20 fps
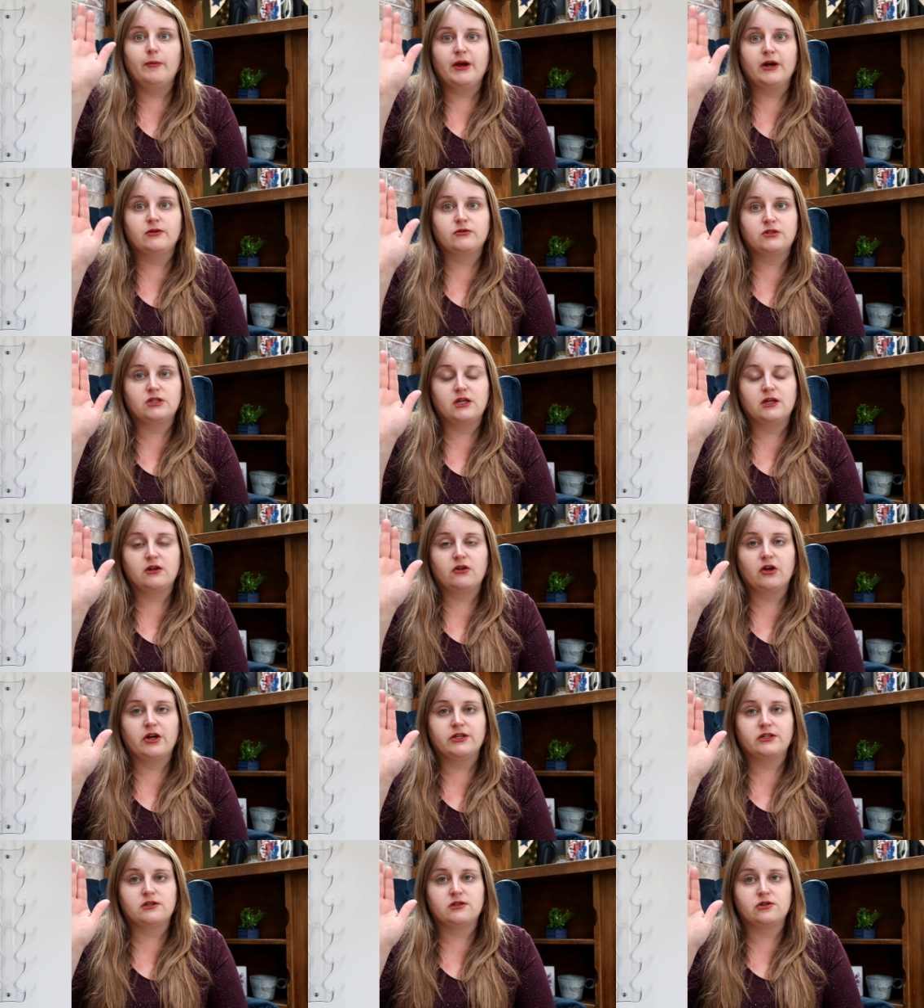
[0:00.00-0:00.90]
mounting
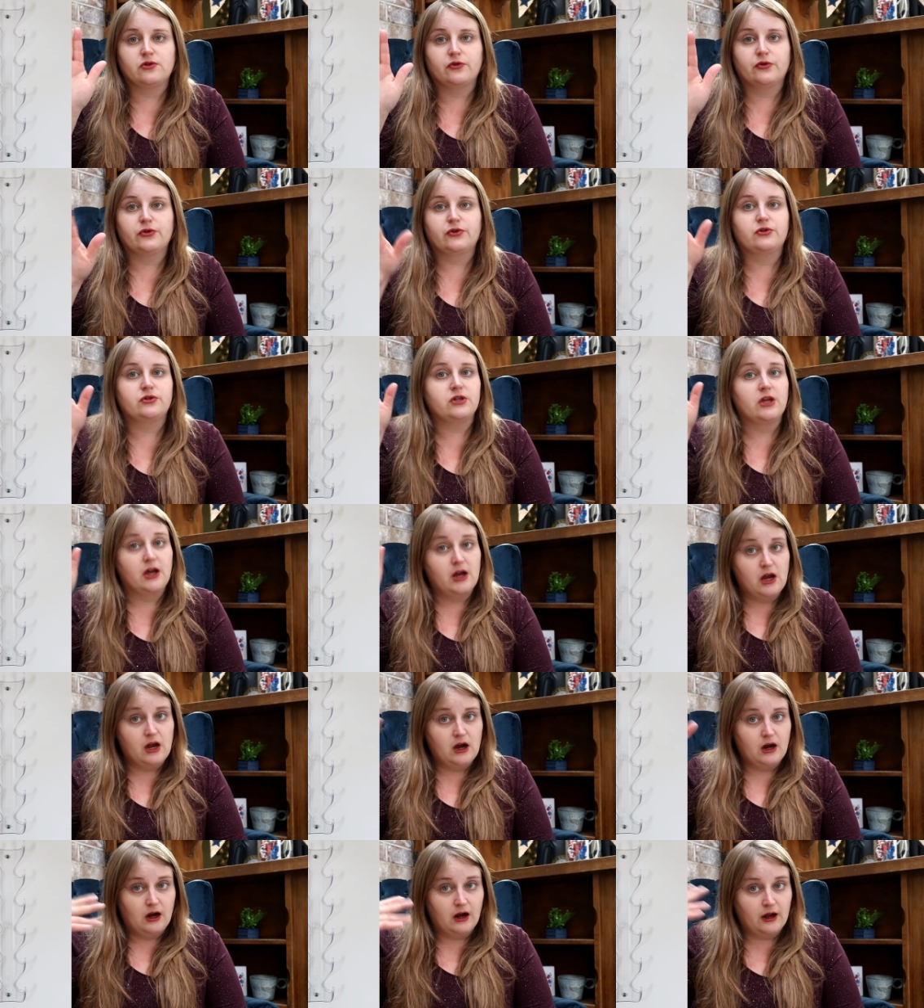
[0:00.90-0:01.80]
glasses holders.
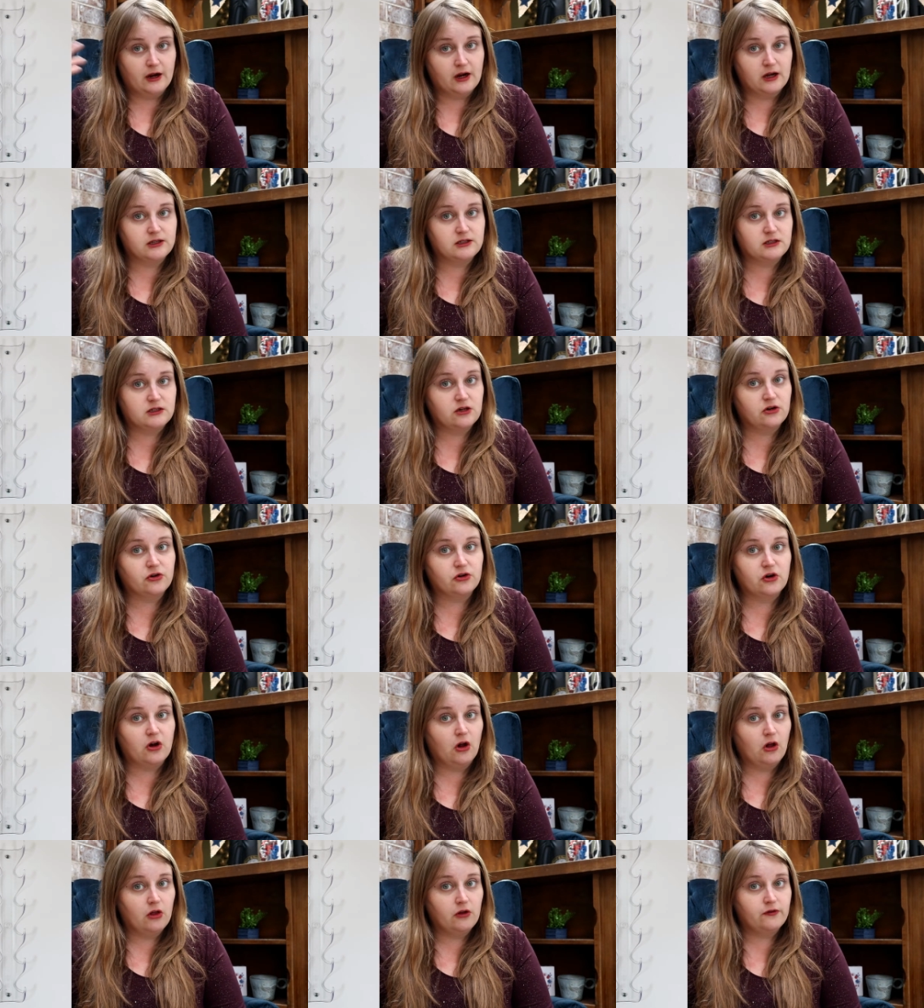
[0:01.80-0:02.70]
I
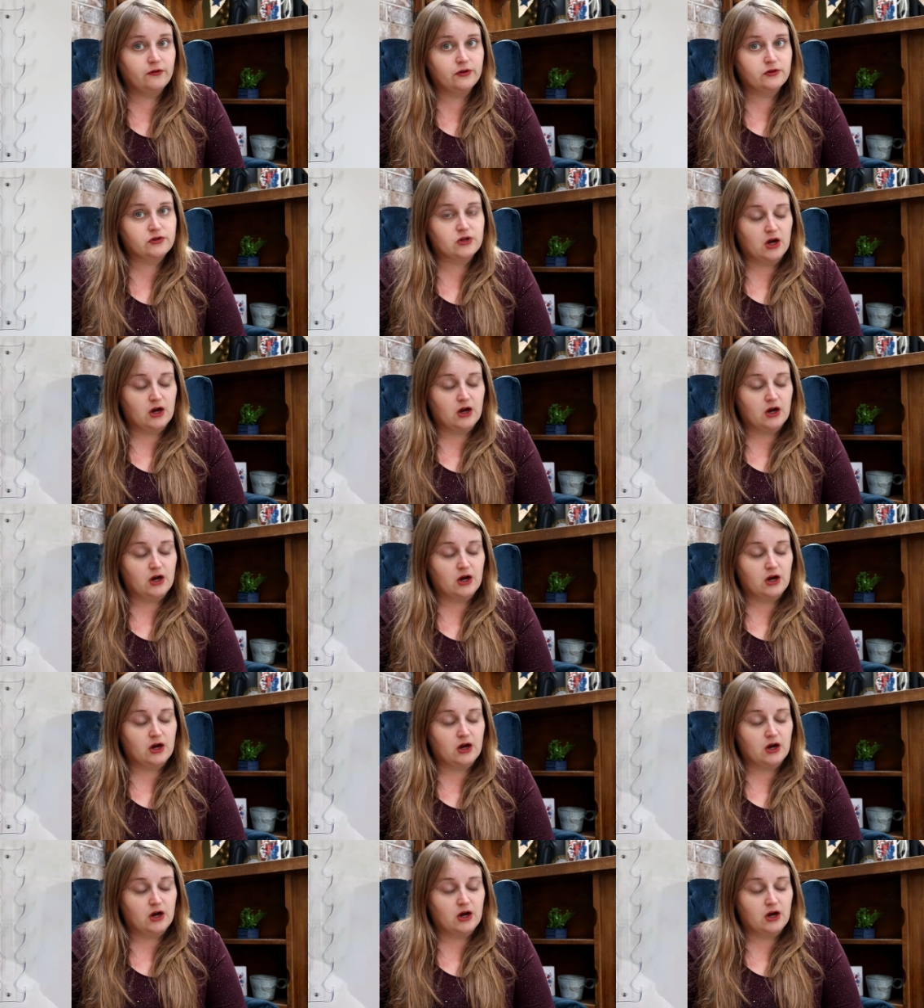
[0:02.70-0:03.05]
considered all of those